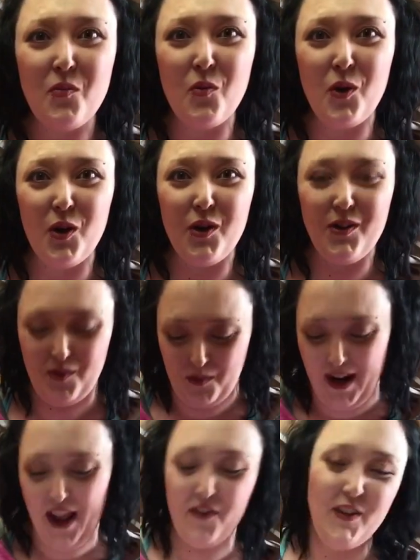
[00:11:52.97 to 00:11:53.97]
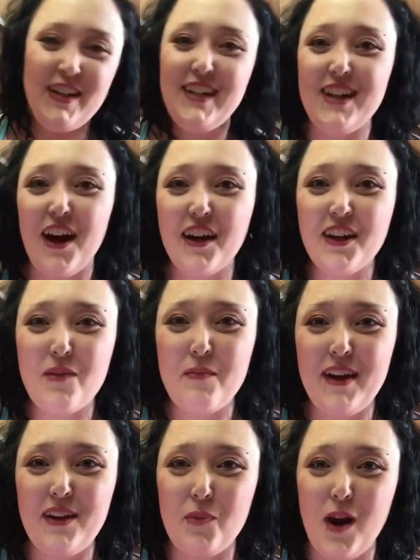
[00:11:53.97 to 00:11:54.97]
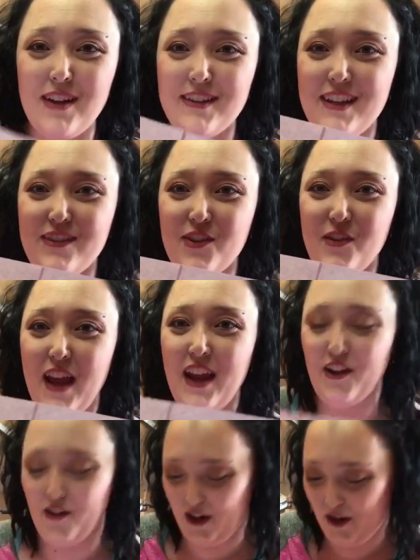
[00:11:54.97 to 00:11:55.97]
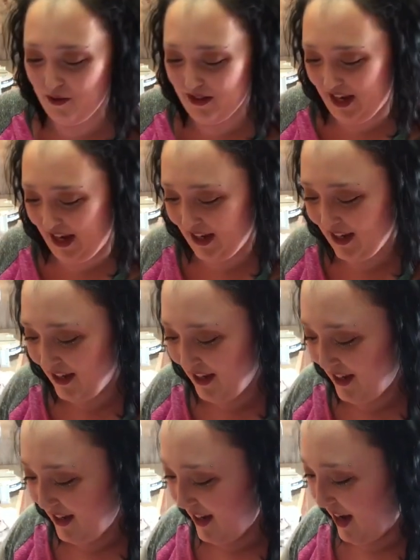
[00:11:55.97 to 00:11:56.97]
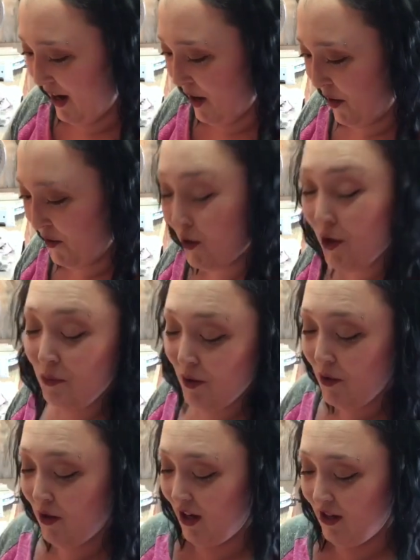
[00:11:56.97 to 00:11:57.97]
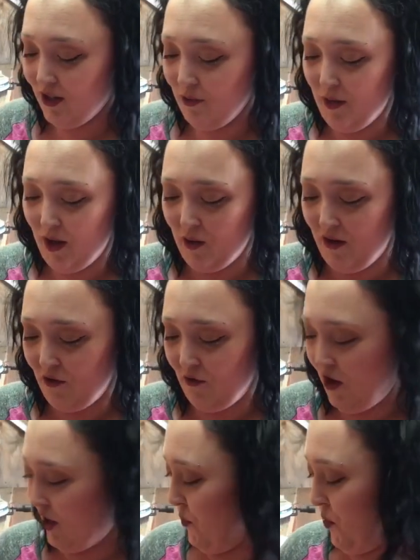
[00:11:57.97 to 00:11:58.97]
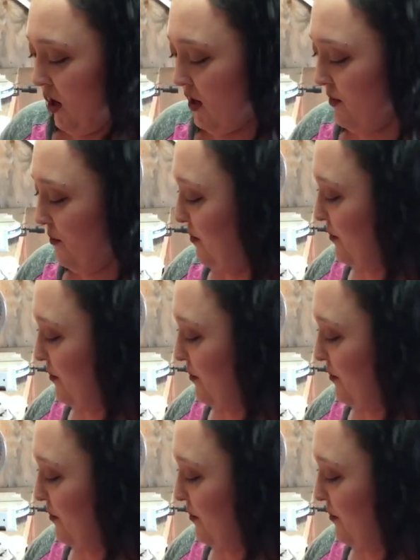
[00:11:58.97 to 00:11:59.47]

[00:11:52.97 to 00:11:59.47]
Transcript: Word or whatever document processor that you're using on your computer. You can pick whatever font you want.